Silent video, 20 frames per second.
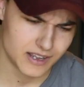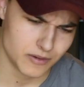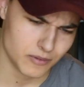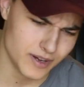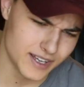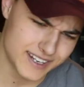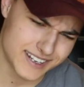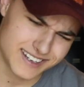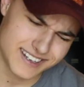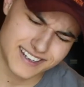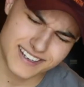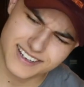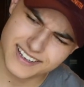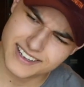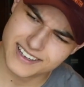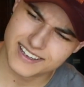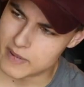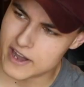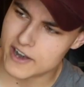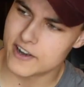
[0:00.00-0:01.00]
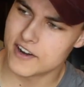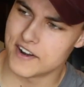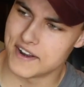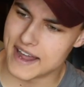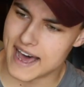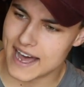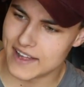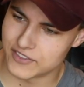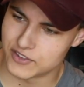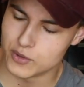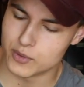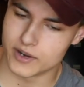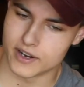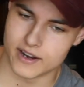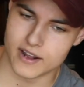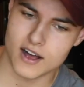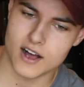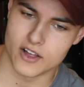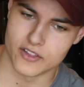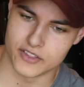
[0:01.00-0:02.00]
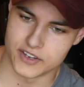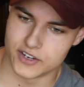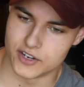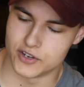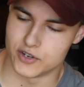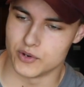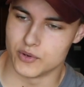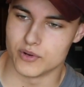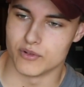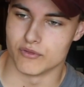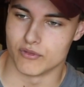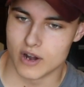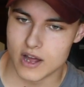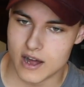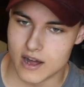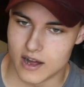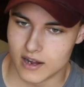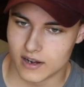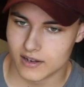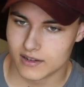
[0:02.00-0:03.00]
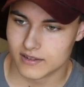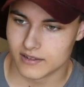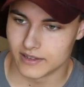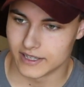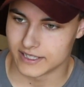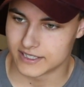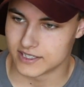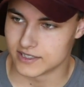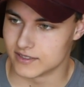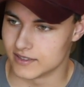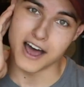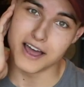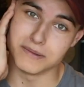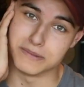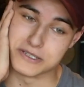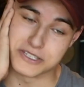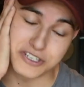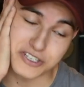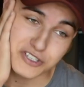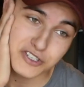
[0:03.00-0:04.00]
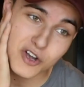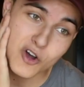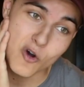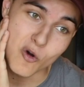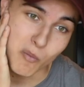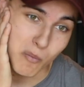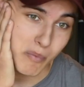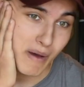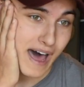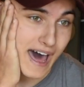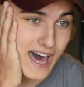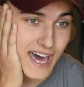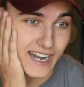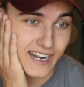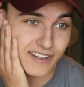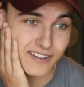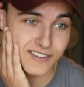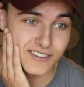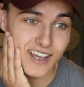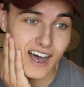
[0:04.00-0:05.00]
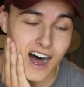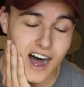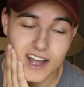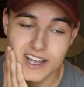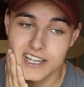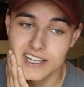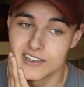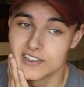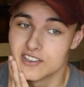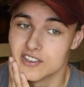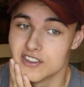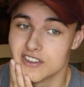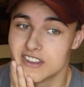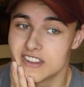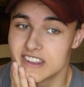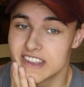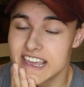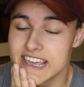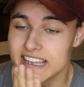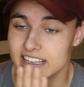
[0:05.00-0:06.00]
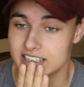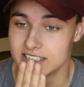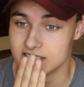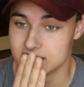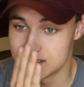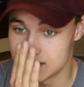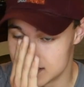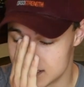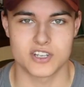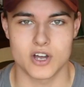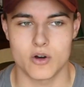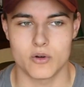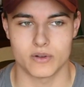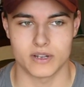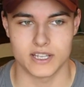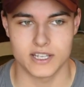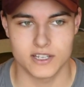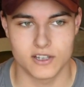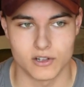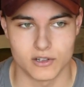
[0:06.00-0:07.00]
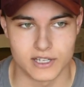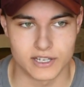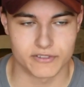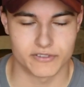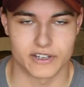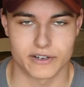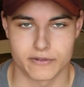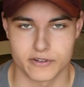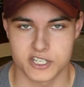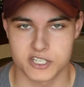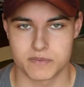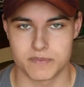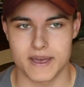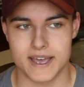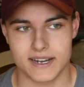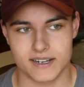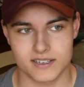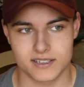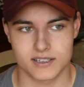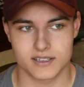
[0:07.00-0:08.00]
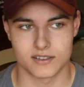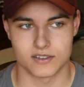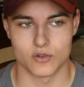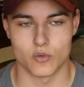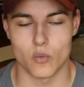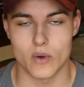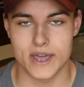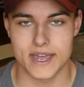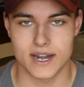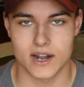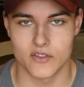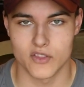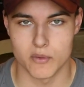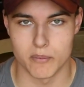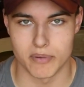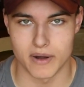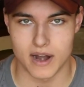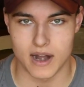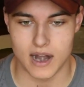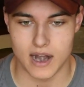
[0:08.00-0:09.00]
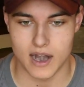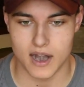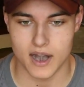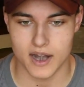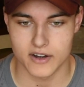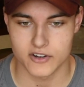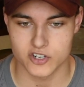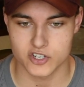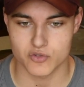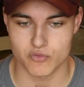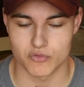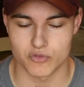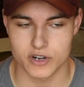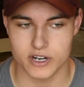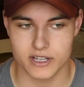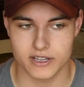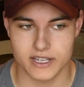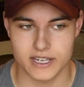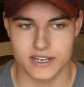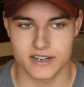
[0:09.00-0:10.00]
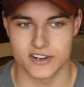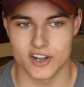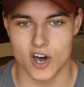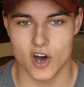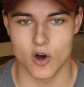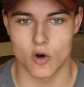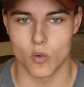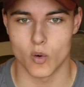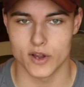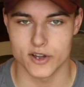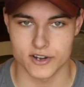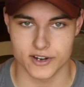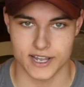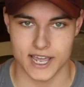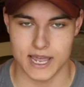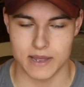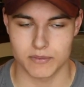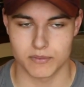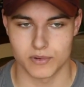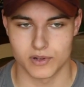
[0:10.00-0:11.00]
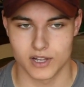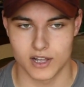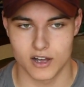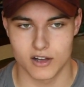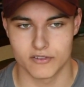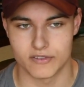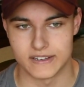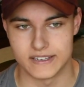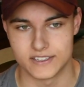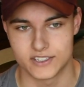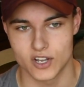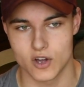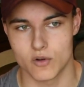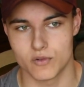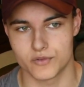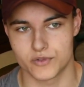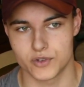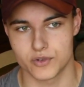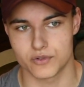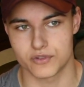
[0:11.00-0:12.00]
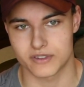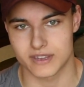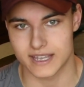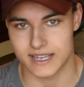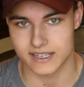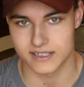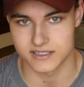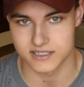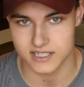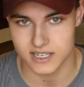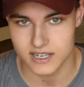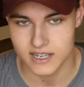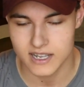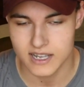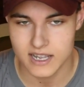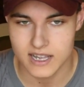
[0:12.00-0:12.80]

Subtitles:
What? Better to not do it at all than to do it wrong. Like, I'm so bad at talking to things. Don't ego lift, like, respect the weight on the bar. Just really know what you're capable of, and don't do things